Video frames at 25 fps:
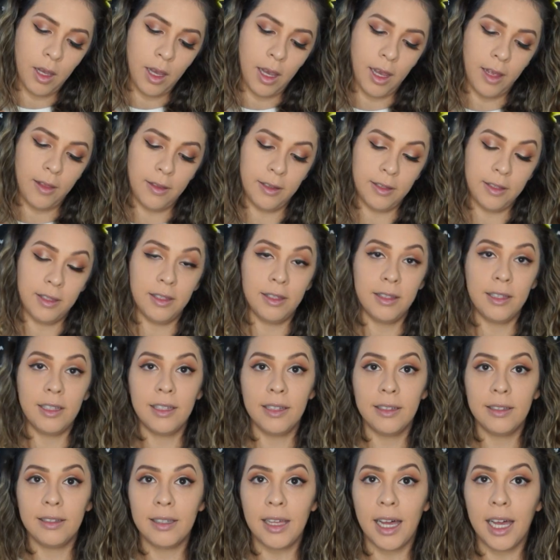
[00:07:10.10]
And this is the
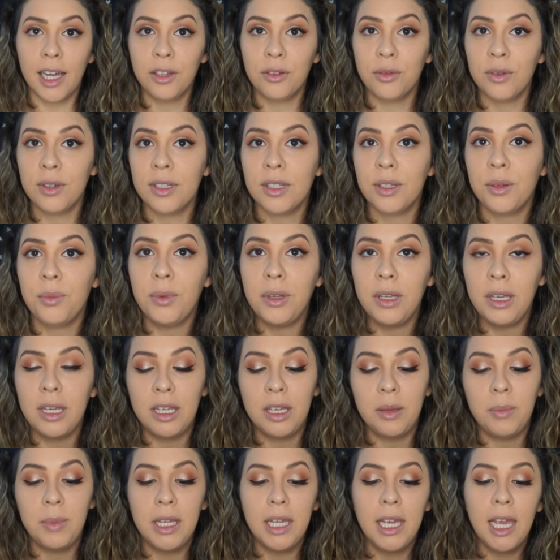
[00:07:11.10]
exact reason we need
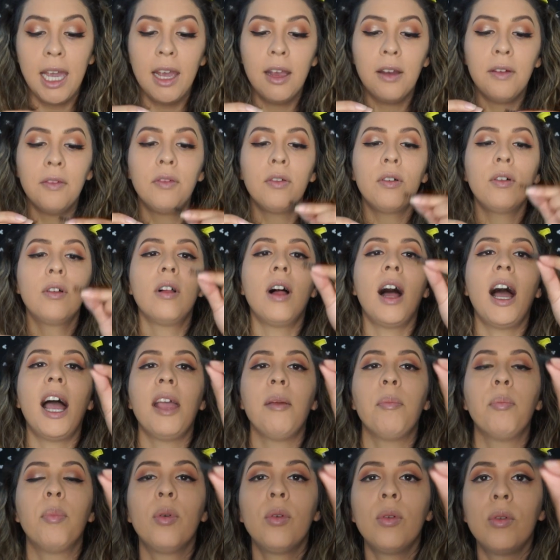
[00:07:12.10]
to be careful. I
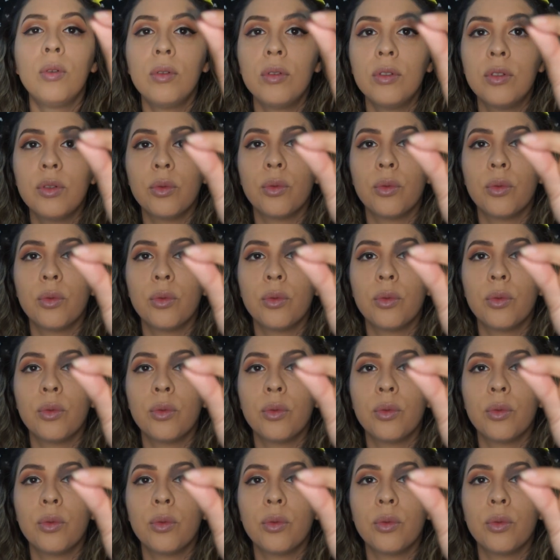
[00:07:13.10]
pulled